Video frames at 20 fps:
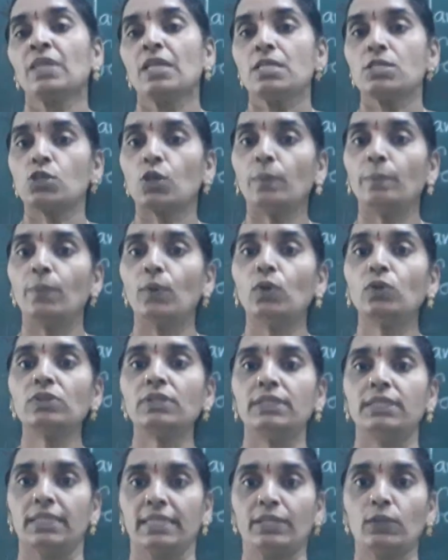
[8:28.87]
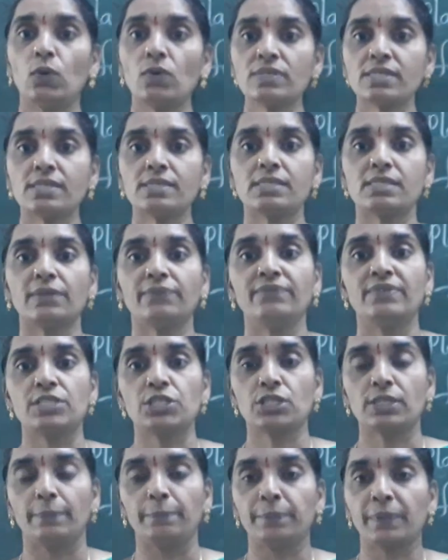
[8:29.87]
So both the ecosystem
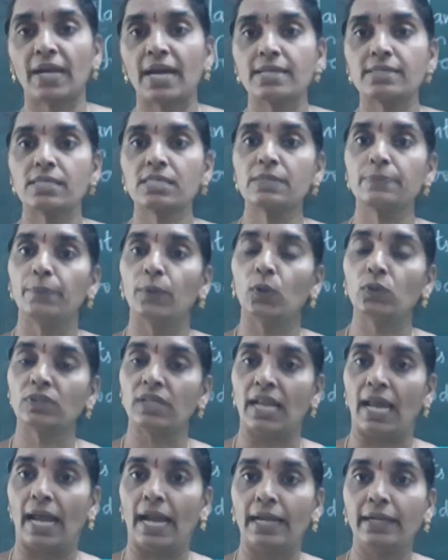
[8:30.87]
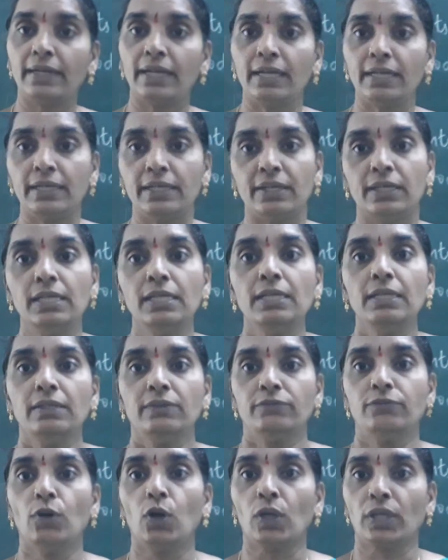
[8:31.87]
which comprises both land
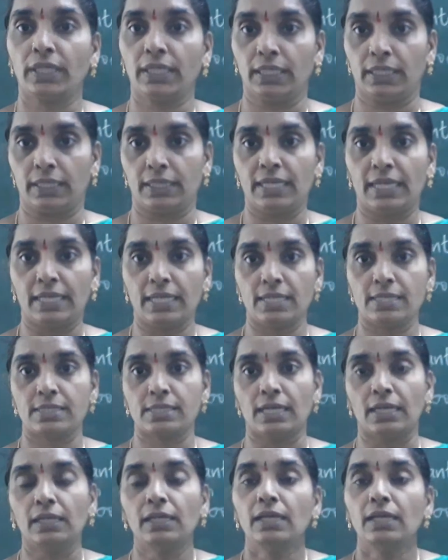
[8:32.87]
and water, that is